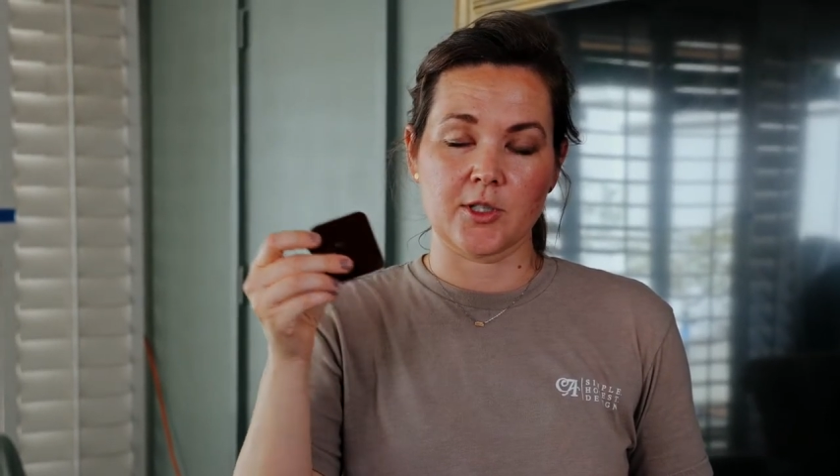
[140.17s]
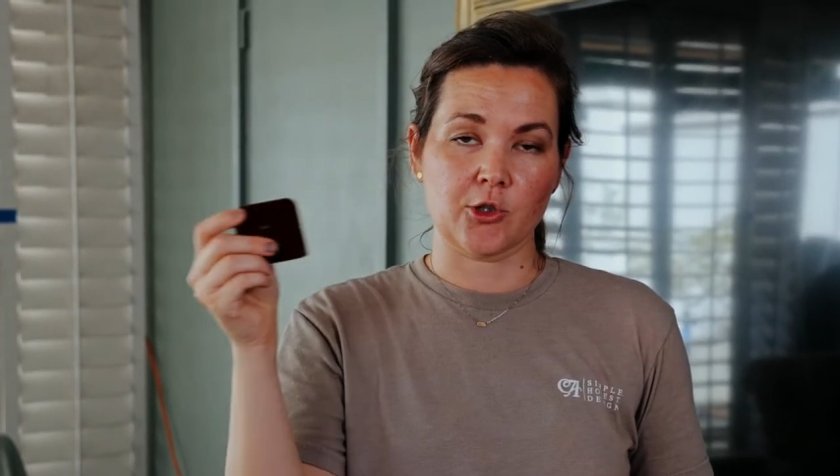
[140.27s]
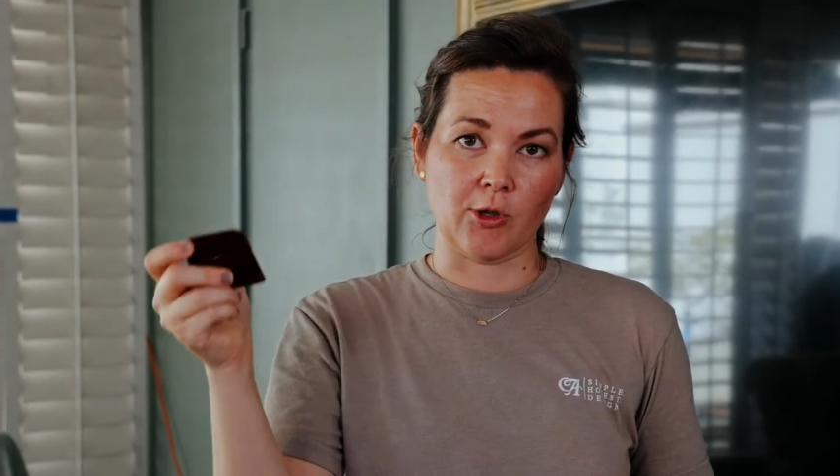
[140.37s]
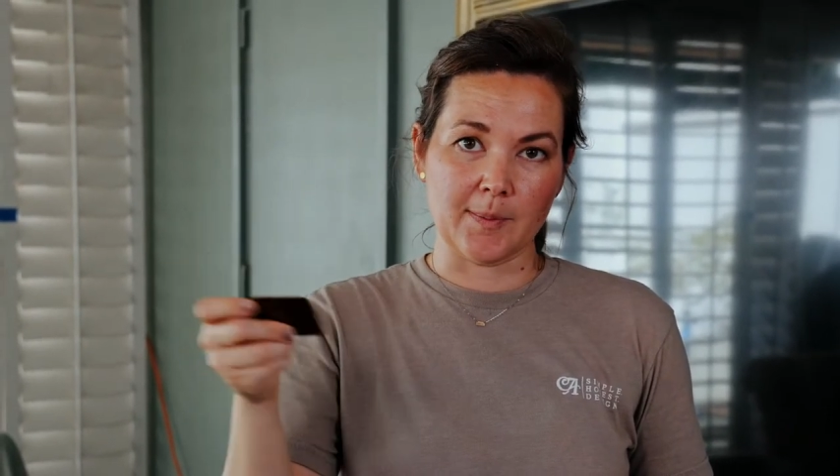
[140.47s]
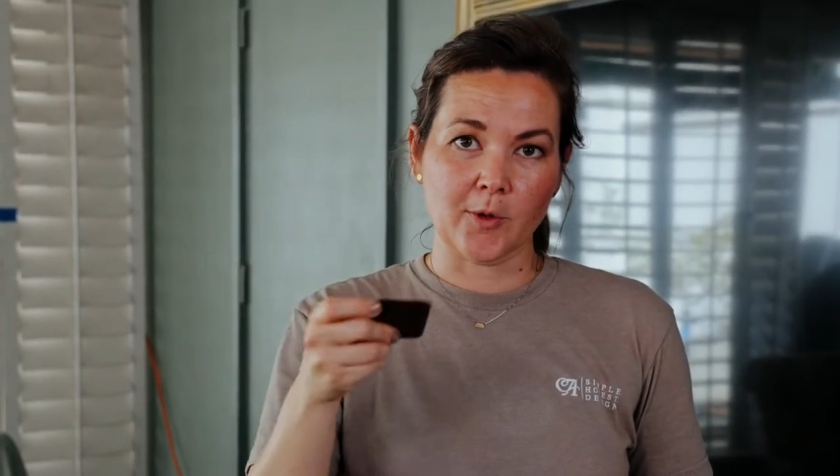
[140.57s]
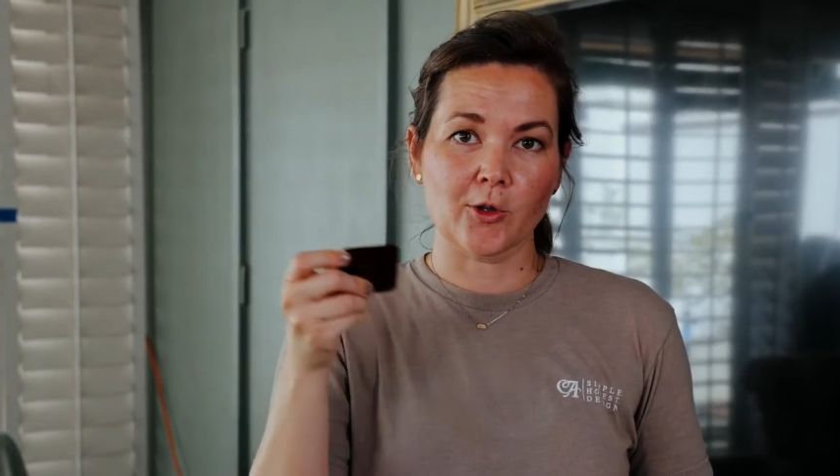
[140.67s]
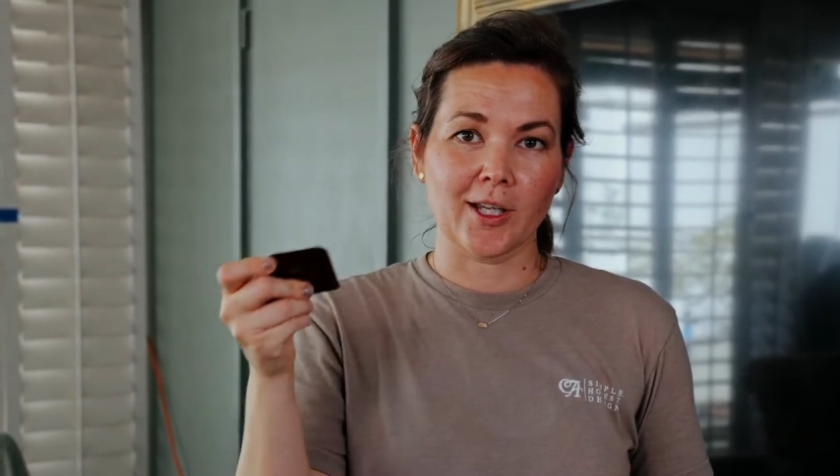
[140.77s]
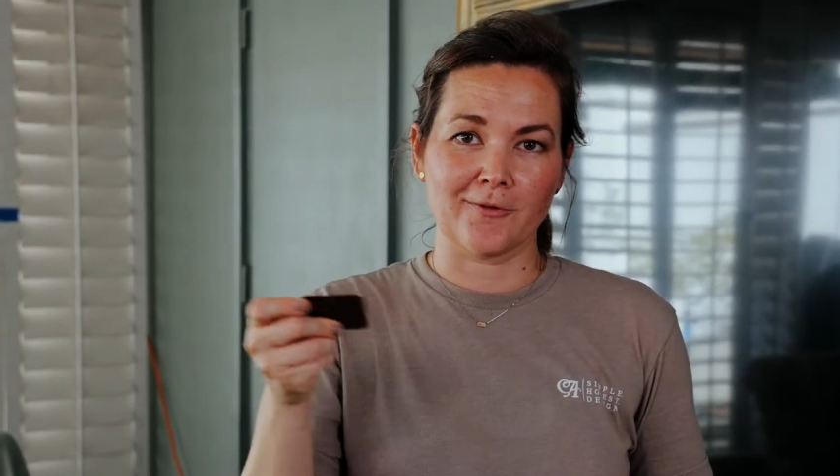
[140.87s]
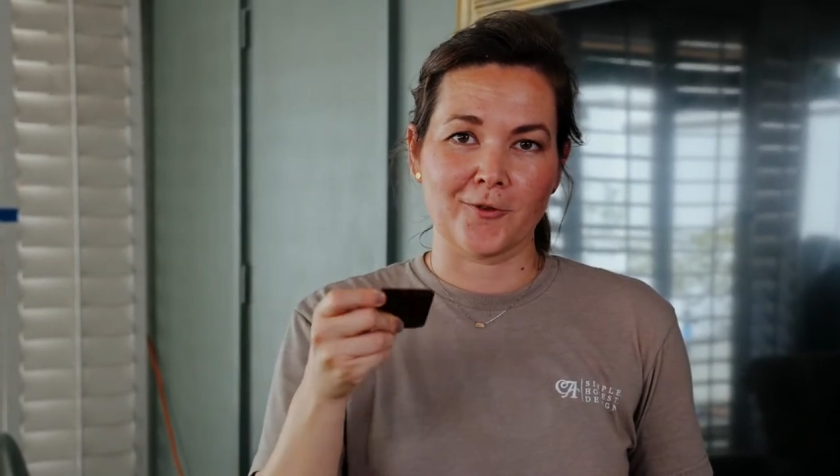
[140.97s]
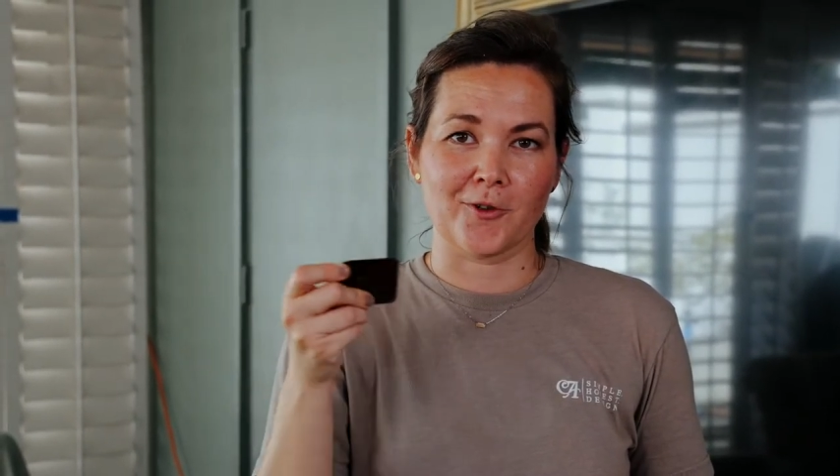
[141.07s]
scraper,
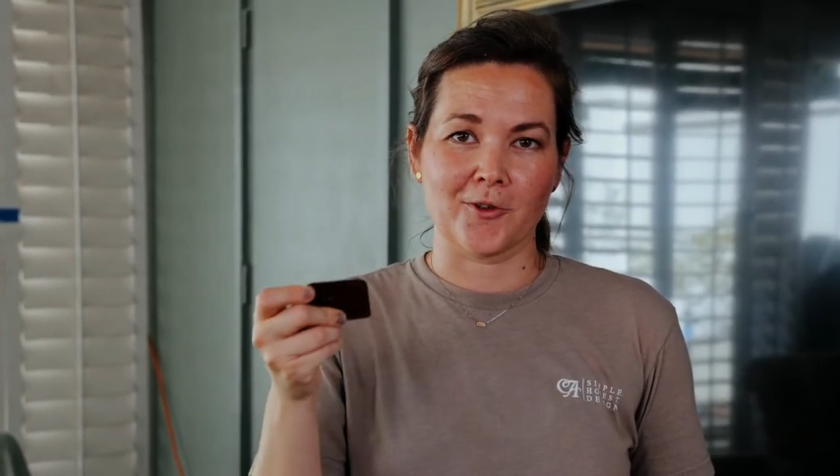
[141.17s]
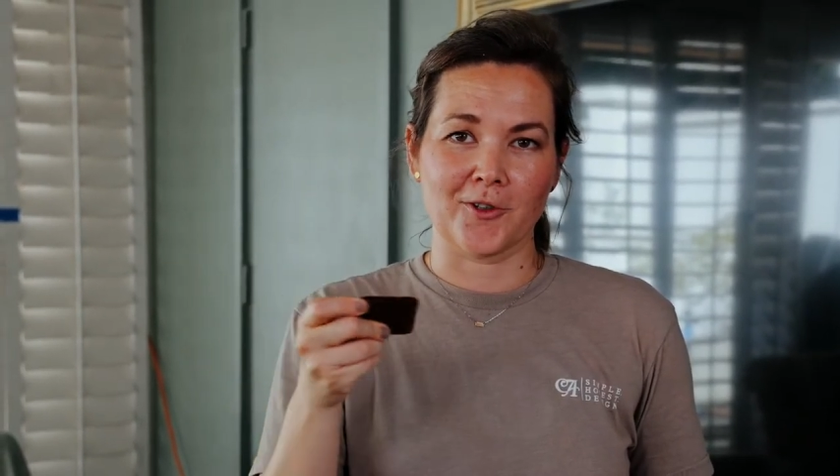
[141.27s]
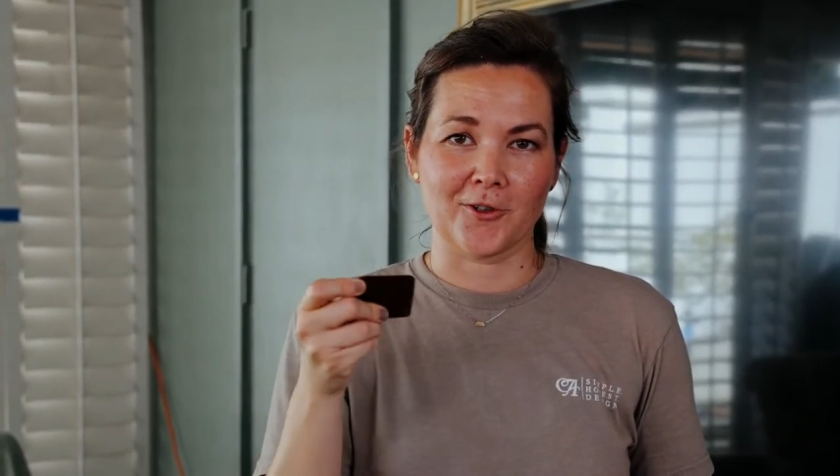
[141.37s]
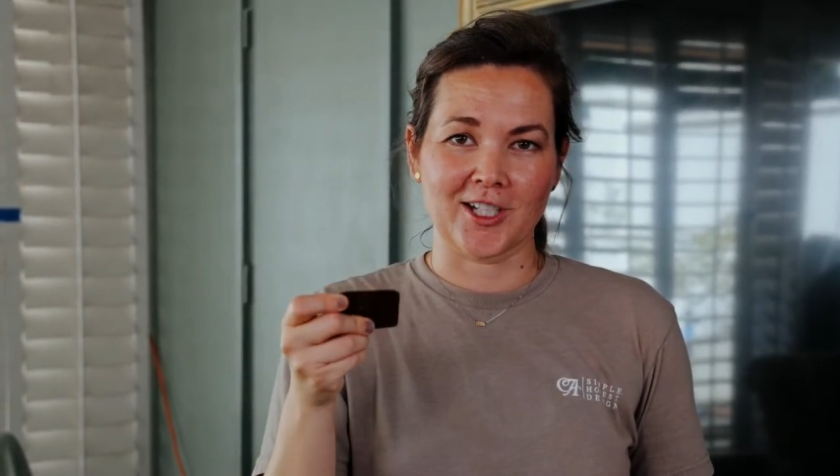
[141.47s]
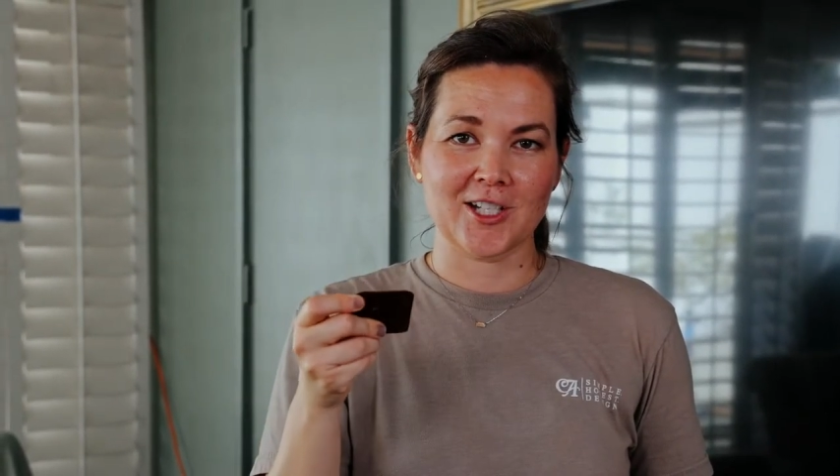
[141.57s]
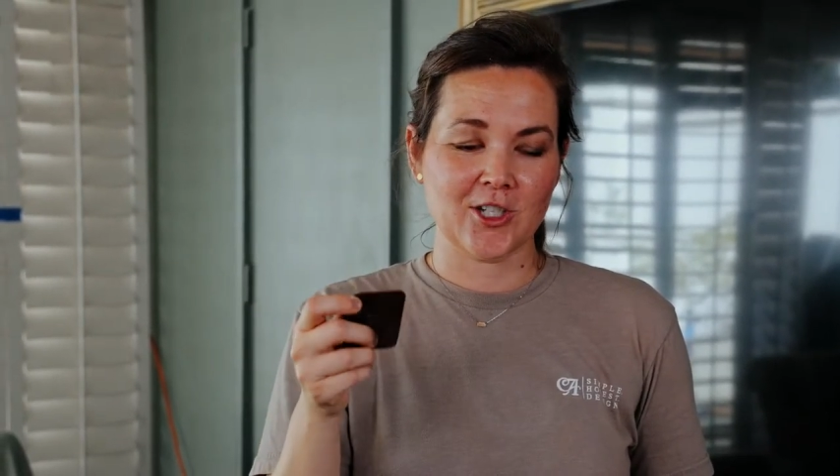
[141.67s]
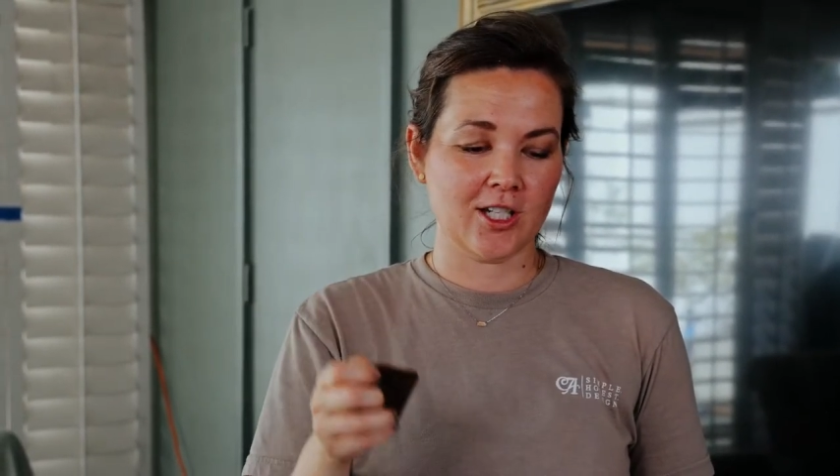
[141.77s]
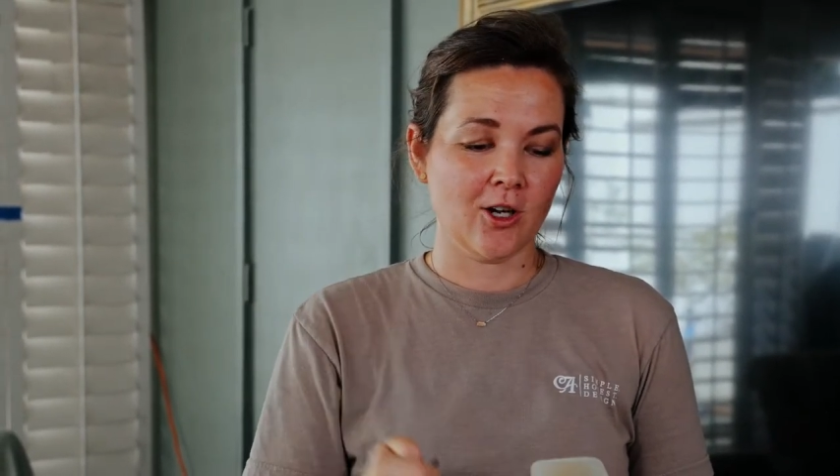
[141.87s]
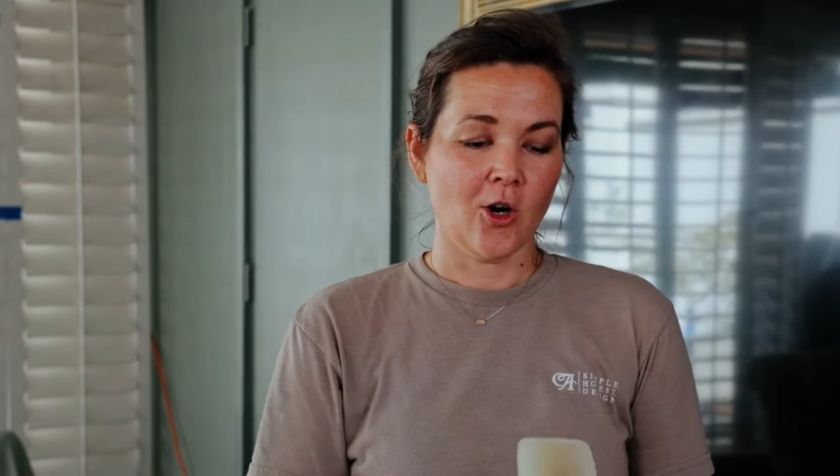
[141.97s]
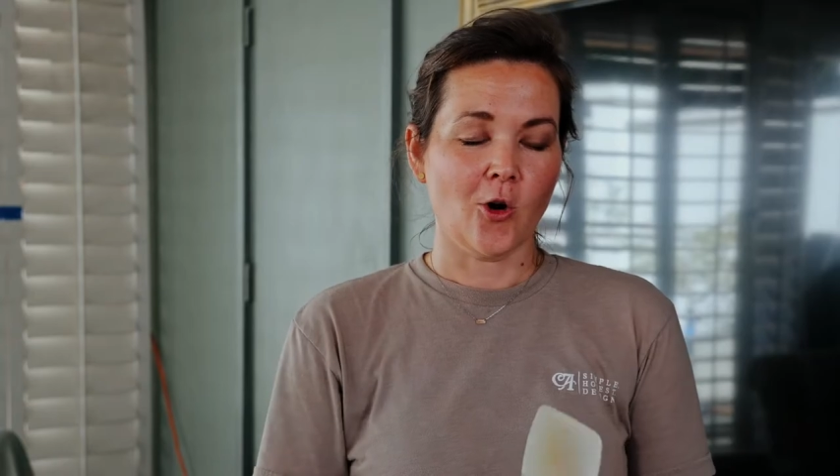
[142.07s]
like for your kitchen,